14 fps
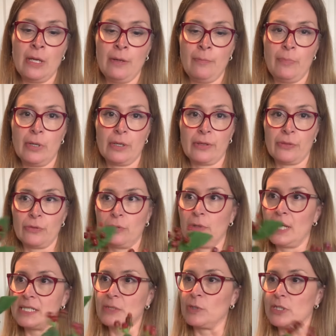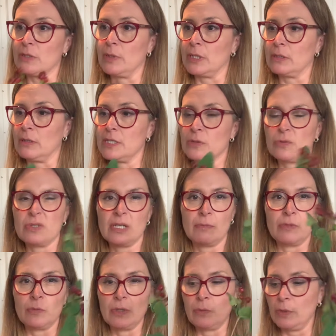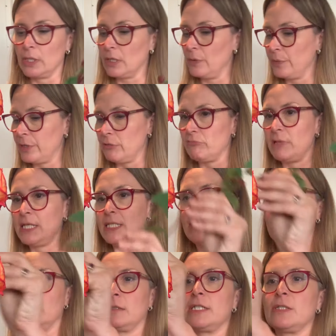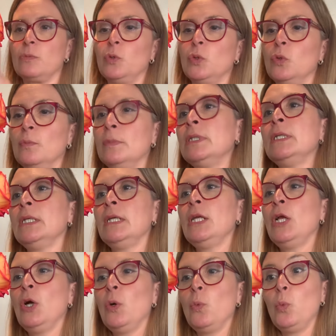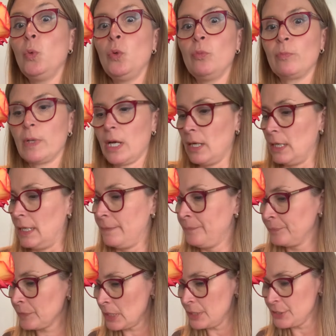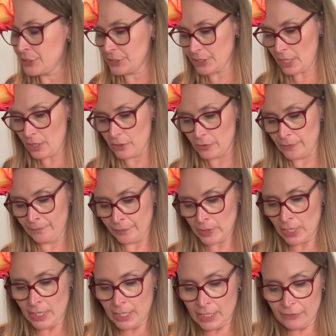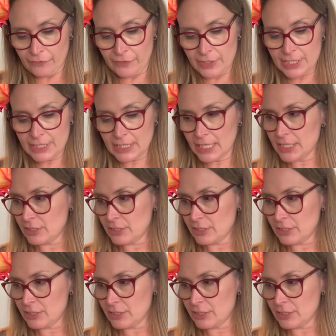but I thought, as we're doing a nice autumnal one, we'll go with the reds, nice warm colour. So for today's